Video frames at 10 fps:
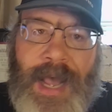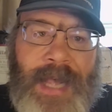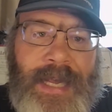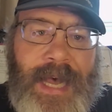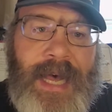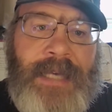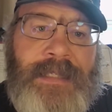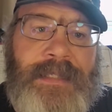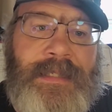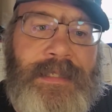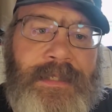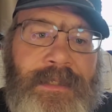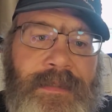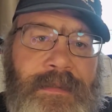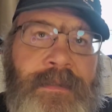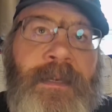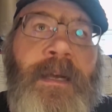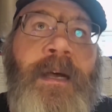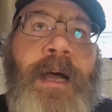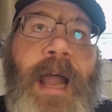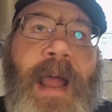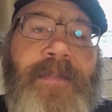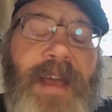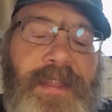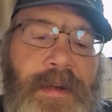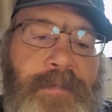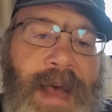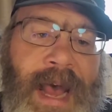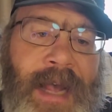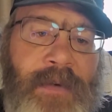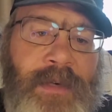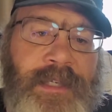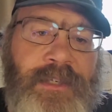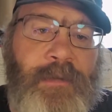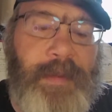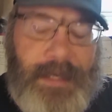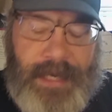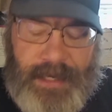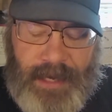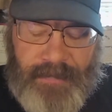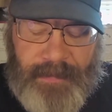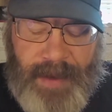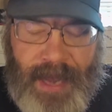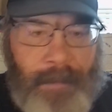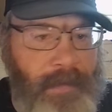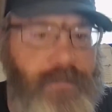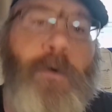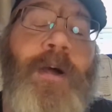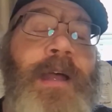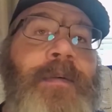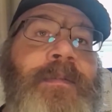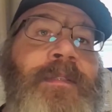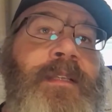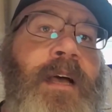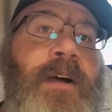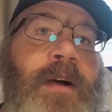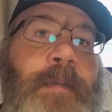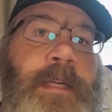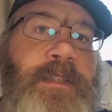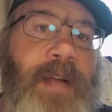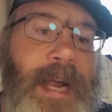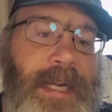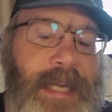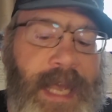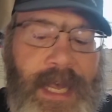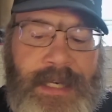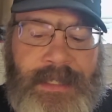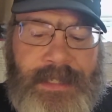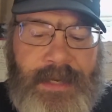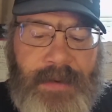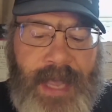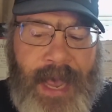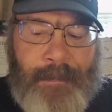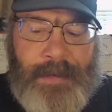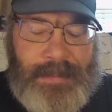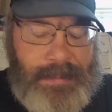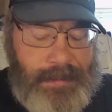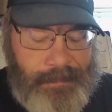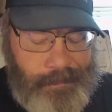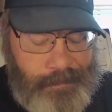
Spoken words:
I got every other pack was a duplicate of the pack before. So I'm going to try it again, see what happens.